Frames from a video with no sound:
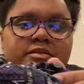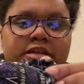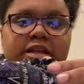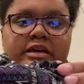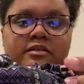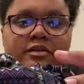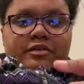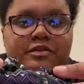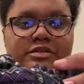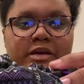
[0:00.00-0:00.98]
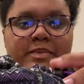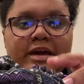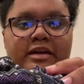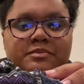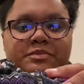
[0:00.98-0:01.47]
knitting or crochet
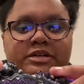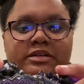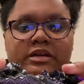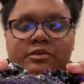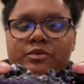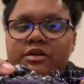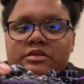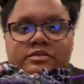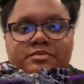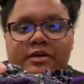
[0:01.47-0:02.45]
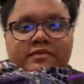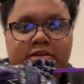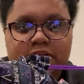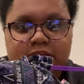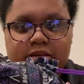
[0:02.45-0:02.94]
bag, but it works
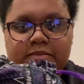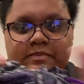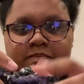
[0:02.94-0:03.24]
perfectly.